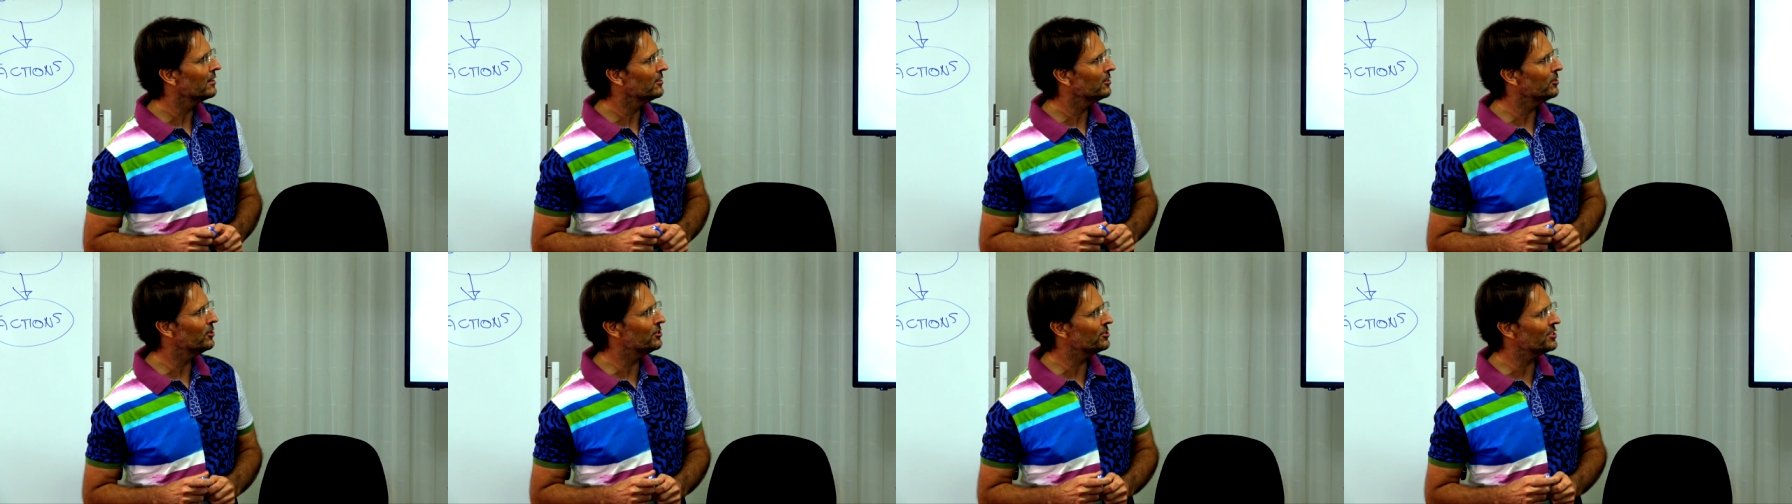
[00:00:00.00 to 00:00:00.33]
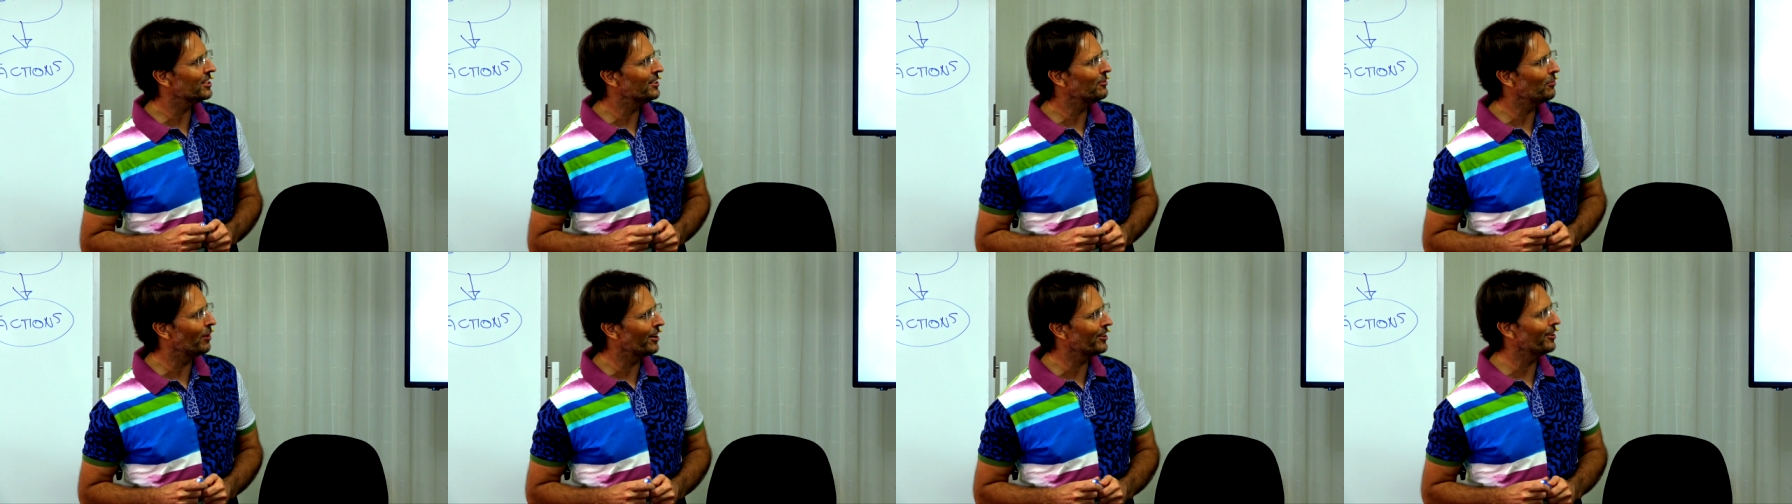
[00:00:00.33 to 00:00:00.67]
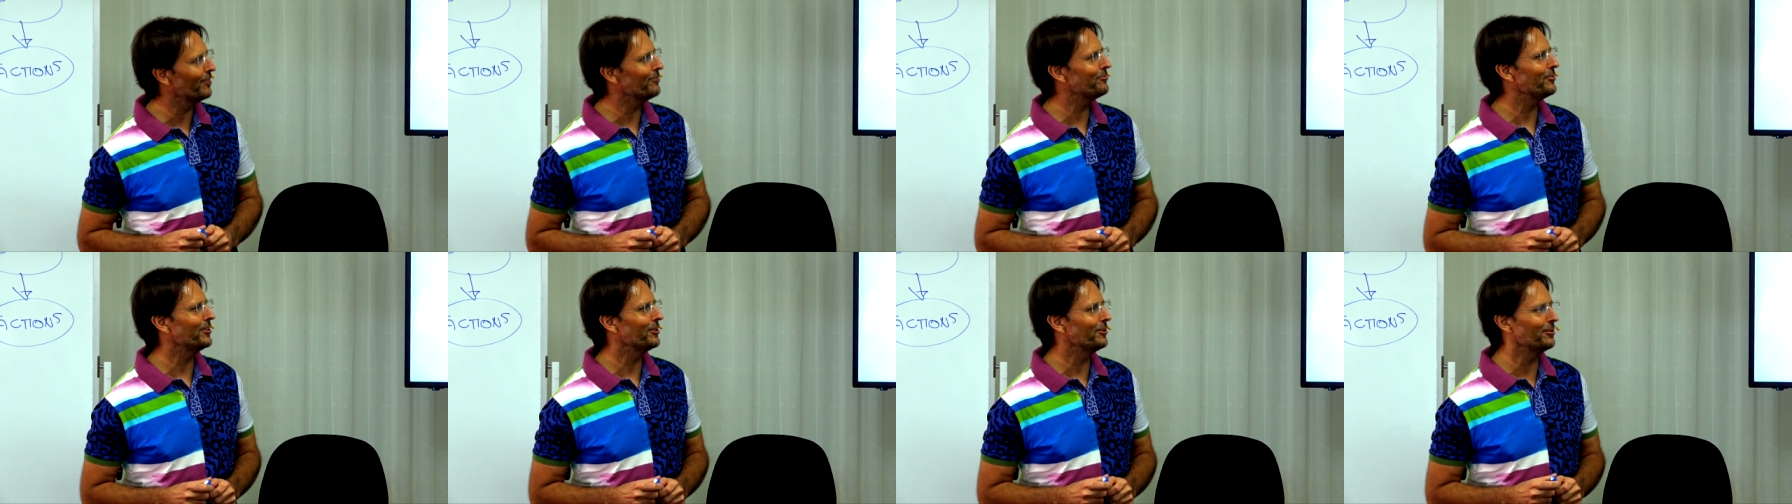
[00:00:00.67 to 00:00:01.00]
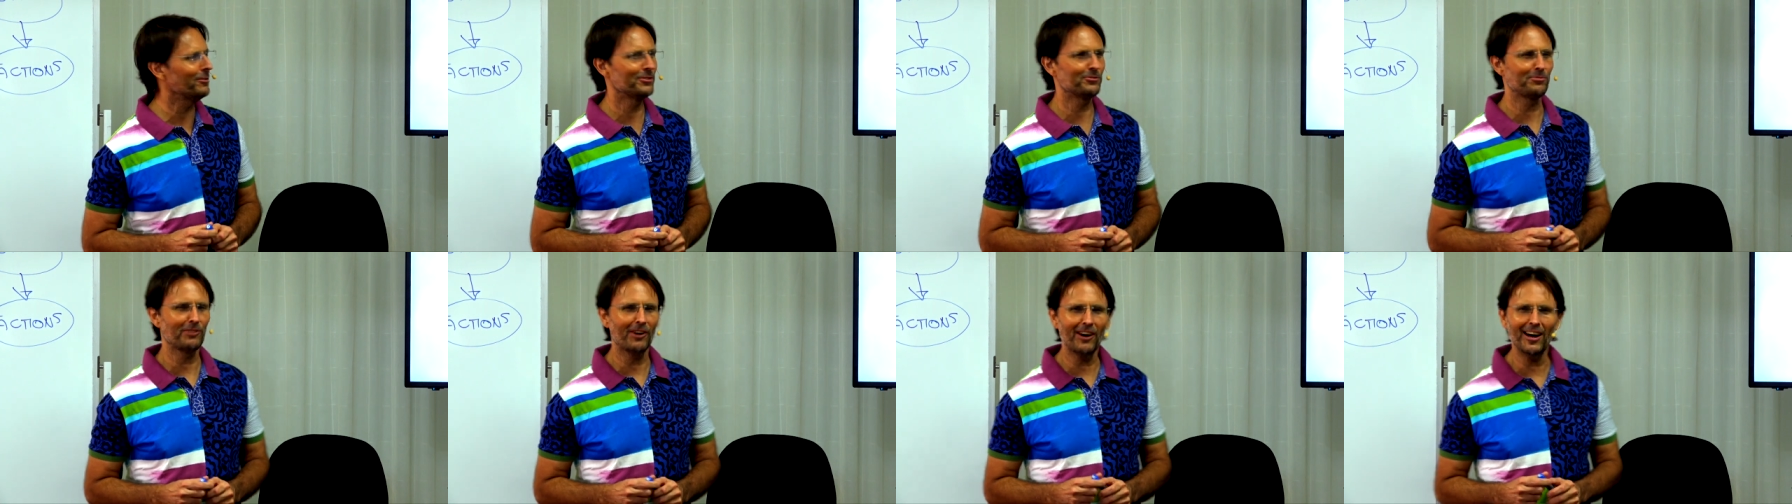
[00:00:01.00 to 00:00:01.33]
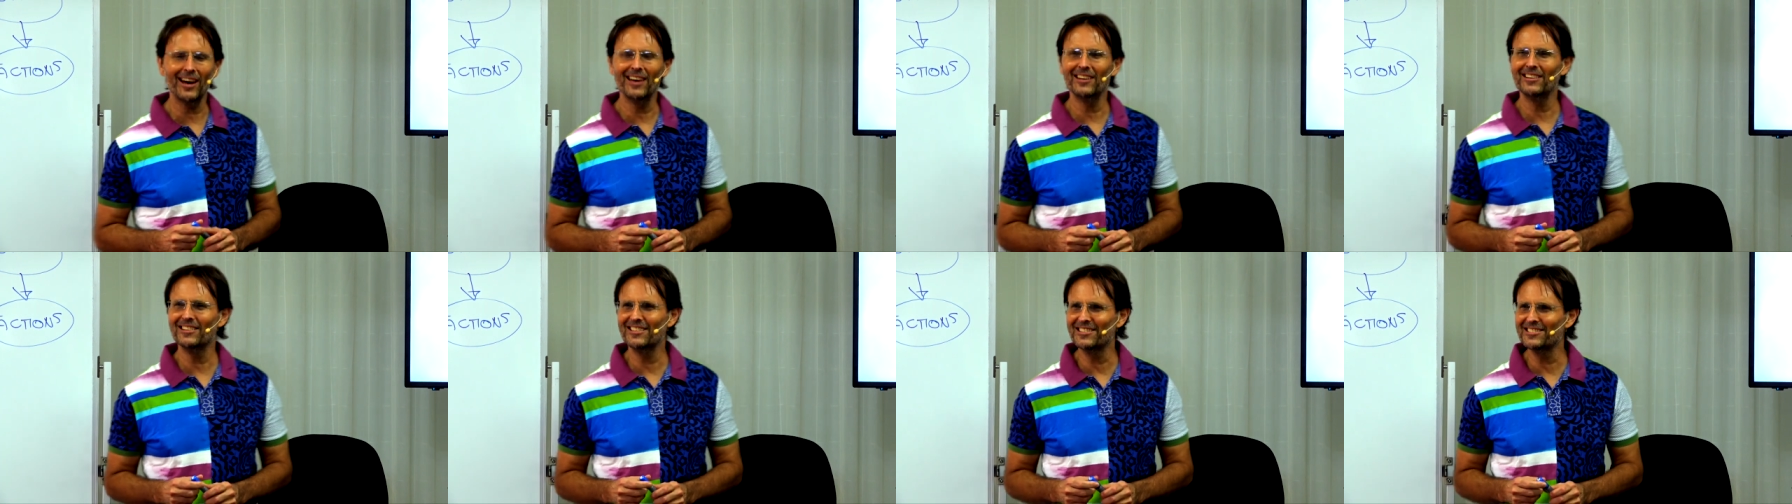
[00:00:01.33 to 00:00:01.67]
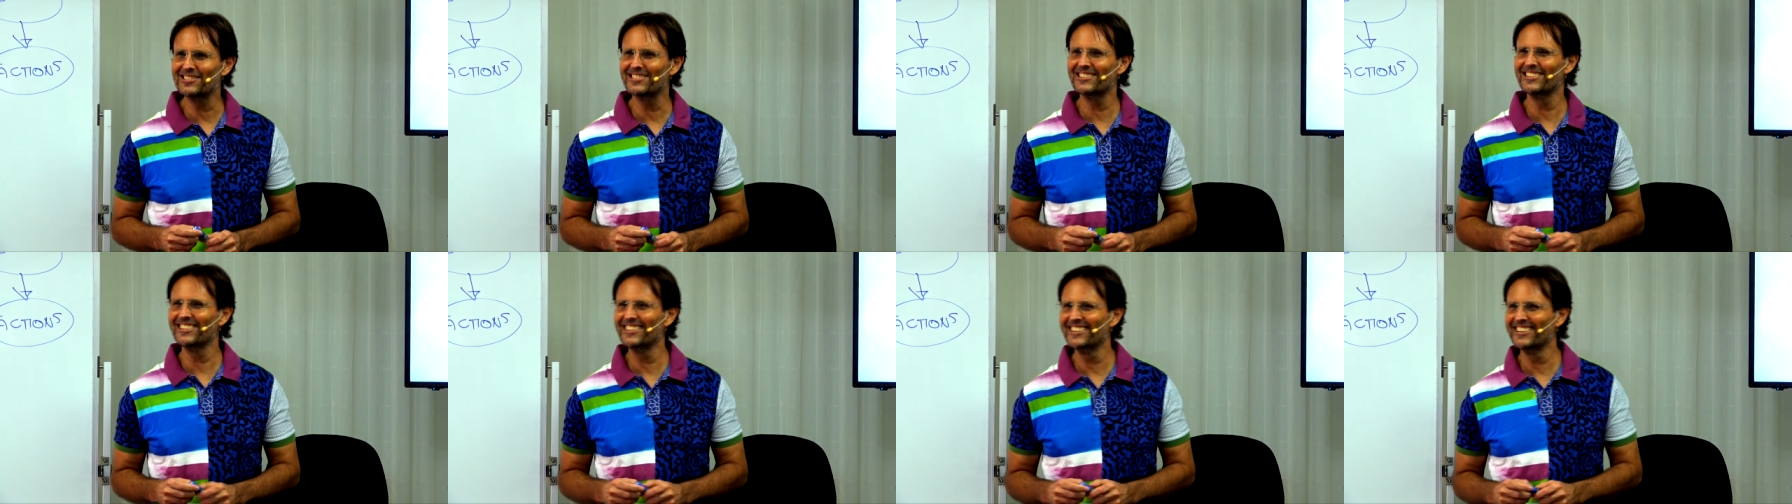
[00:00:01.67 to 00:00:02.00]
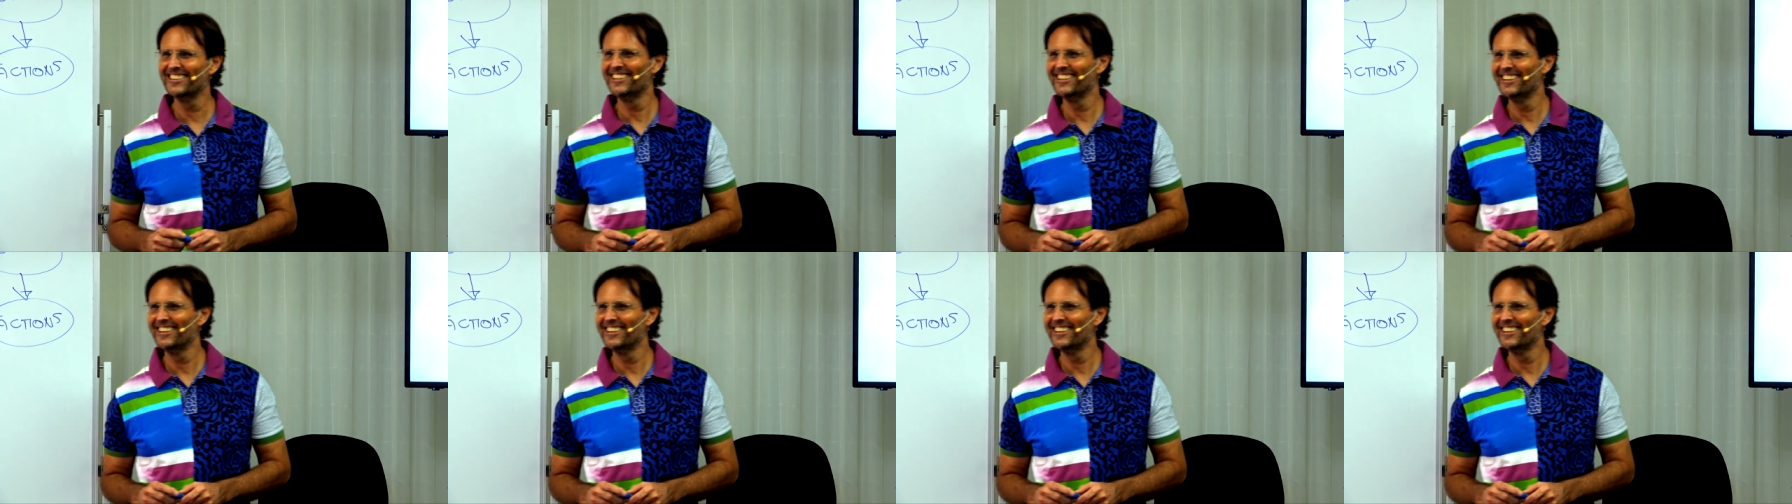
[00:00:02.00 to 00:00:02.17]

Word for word: Usually, what I feel is right is